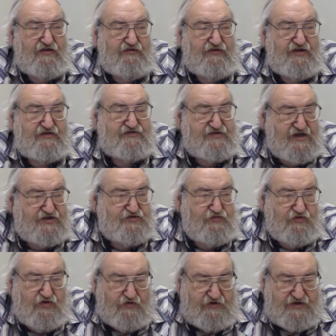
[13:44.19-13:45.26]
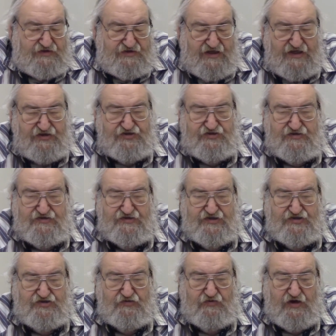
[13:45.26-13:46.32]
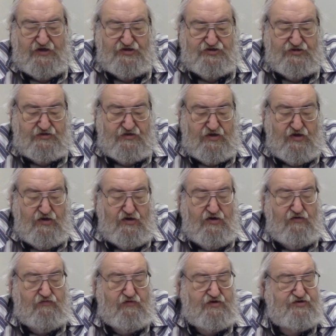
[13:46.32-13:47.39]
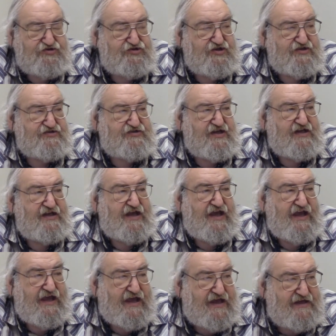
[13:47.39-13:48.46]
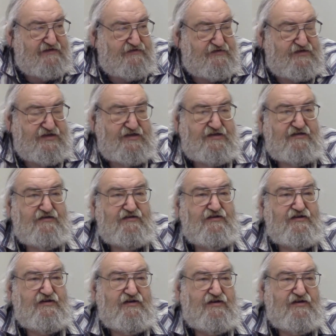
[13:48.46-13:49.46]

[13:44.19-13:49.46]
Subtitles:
the sexual orientation situation was just a handy